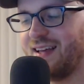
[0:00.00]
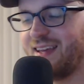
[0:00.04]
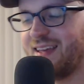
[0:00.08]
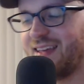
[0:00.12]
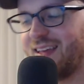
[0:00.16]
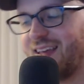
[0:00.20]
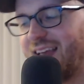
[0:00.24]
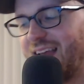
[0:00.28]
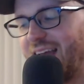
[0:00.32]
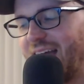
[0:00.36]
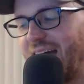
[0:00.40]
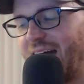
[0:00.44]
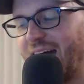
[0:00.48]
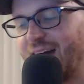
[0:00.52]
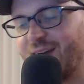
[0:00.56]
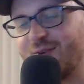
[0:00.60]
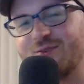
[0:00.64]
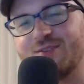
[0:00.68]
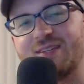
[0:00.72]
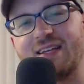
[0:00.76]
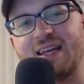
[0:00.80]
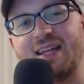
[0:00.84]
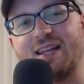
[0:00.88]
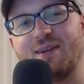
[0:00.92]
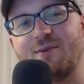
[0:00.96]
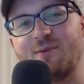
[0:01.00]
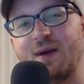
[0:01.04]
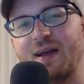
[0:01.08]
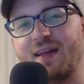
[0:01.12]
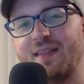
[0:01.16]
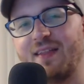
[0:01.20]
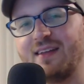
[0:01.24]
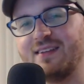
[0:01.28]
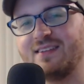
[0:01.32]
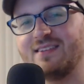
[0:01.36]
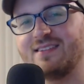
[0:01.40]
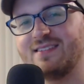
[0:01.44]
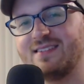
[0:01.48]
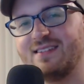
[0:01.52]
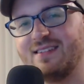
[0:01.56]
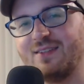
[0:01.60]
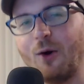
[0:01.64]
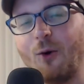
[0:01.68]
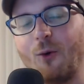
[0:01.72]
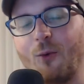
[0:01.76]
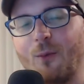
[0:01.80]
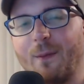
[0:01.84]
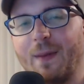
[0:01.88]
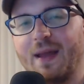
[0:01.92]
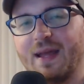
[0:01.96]
Like, I don't see any way they just
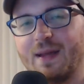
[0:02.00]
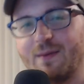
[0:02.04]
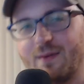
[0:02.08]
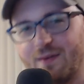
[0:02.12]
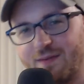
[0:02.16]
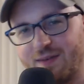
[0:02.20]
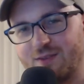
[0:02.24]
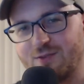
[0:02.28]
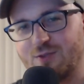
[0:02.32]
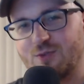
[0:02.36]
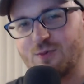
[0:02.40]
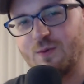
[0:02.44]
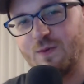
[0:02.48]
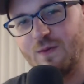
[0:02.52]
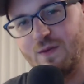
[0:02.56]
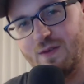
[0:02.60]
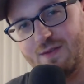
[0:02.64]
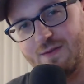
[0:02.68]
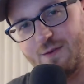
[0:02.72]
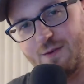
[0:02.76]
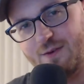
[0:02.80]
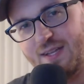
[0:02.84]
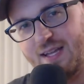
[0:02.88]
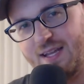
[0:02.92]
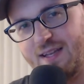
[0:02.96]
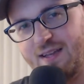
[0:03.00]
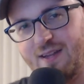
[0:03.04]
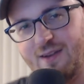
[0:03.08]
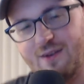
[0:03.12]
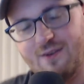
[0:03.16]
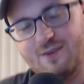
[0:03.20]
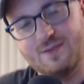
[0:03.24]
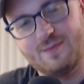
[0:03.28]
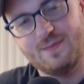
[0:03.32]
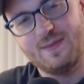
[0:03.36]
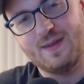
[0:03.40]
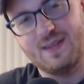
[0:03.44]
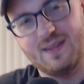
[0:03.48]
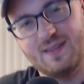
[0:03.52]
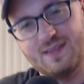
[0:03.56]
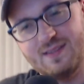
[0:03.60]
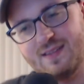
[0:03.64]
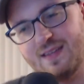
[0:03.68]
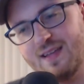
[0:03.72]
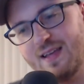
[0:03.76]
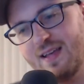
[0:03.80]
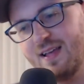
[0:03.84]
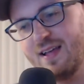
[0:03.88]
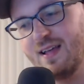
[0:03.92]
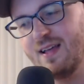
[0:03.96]
don't make Avengers movies for 10 years,
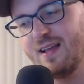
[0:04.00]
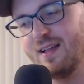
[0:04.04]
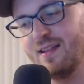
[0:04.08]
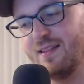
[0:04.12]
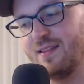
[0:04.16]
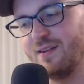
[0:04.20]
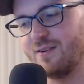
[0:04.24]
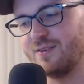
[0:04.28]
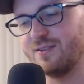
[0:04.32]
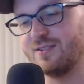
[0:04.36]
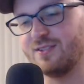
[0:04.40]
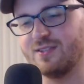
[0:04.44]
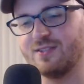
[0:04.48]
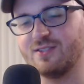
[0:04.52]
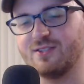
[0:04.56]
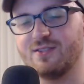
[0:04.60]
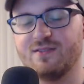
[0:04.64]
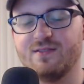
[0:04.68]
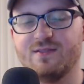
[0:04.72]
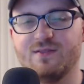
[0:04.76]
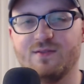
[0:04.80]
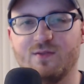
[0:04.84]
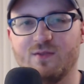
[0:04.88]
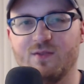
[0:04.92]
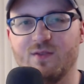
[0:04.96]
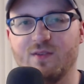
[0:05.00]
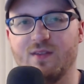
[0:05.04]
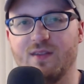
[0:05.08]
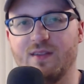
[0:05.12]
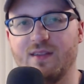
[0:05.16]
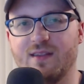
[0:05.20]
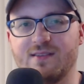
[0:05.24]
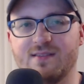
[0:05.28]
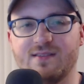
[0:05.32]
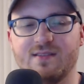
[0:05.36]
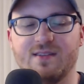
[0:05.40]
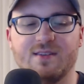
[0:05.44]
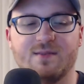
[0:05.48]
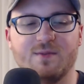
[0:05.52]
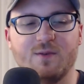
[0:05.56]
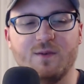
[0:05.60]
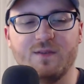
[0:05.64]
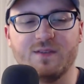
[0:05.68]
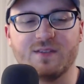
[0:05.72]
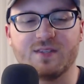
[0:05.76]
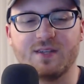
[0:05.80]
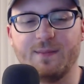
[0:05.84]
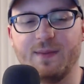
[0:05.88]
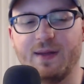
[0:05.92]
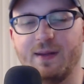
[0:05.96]
because there's just this
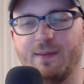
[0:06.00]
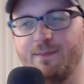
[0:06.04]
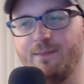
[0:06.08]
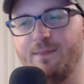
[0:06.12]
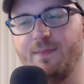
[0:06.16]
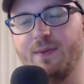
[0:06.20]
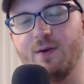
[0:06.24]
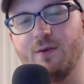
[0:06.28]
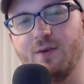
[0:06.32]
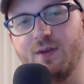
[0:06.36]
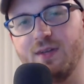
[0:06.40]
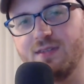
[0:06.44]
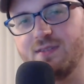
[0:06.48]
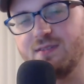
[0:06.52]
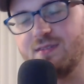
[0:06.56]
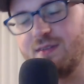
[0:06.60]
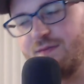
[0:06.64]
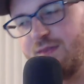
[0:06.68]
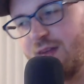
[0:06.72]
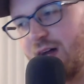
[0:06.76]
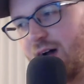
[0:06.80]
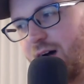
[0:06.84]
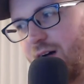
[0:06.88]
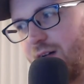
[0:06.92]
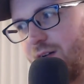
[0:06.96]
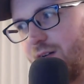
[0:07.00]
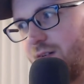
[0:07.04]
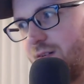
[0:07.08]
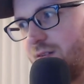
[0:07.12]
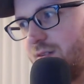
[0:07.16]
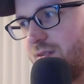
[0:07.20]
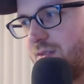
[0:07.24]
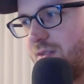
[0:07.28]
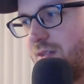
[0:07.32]
movie's going to make billions of dollars.